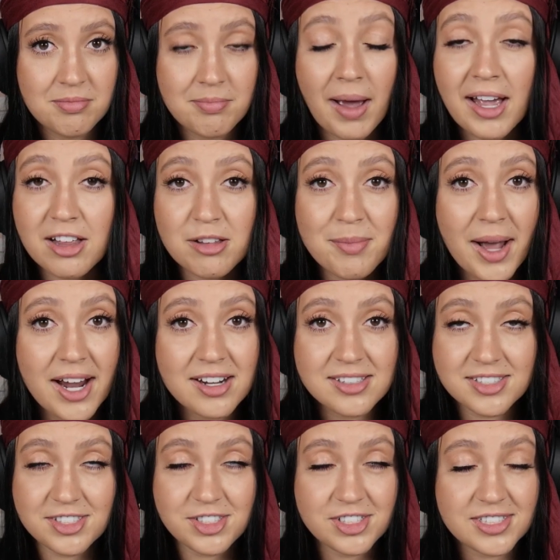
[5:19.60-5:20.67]
Michael
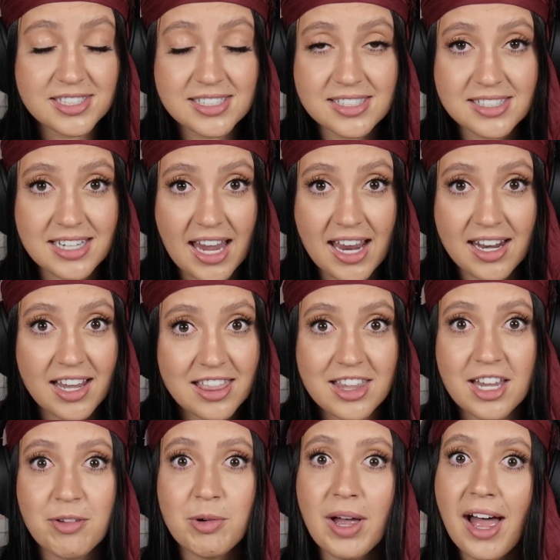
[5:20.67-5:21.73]
Myers is just insane.
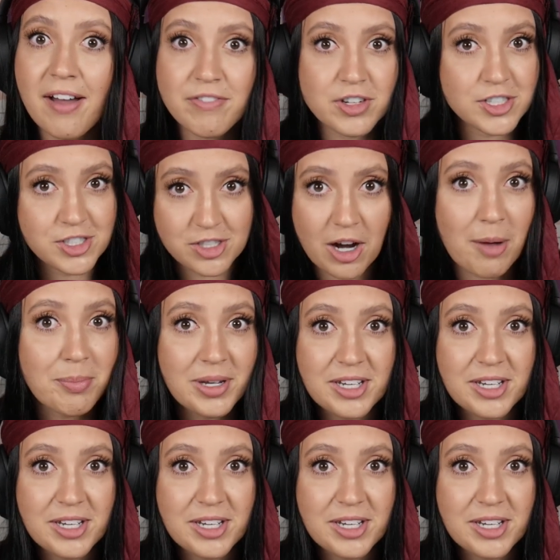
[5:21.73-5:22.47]
Nothing will ever stop